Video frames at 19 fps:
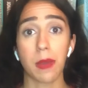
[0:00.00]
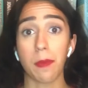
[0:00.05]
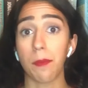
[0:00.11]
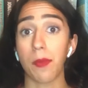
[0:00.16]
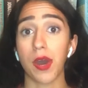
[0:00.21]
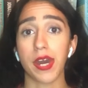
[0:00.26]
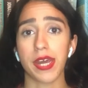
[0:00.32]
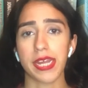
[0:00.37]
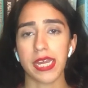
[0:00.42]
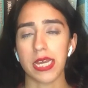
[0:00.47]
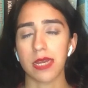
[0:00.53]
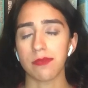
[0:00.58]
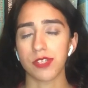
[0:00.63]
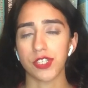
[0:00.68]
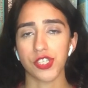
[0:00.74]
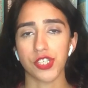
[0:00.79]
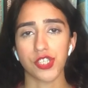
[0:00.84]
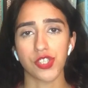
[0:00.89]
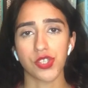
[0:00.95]
body
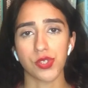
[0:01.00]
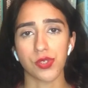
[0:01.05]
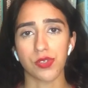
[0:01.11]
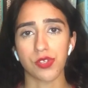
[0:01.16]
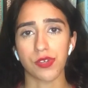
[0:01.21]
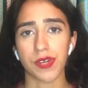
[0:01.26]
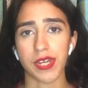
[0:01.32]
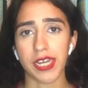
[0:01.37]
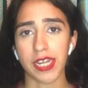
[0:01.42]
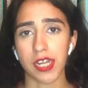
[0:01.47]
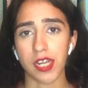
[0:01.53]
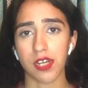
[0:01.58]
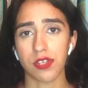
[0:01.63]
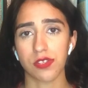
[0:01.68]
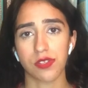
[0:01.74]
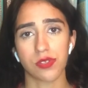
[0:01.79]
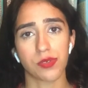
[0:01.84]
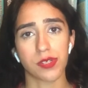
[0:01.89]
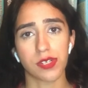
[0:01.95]
image issues or eating
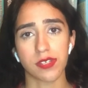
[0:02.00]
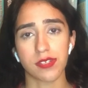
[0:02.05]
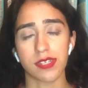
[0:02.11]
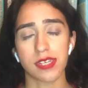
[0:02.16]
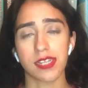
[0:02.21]
disorders.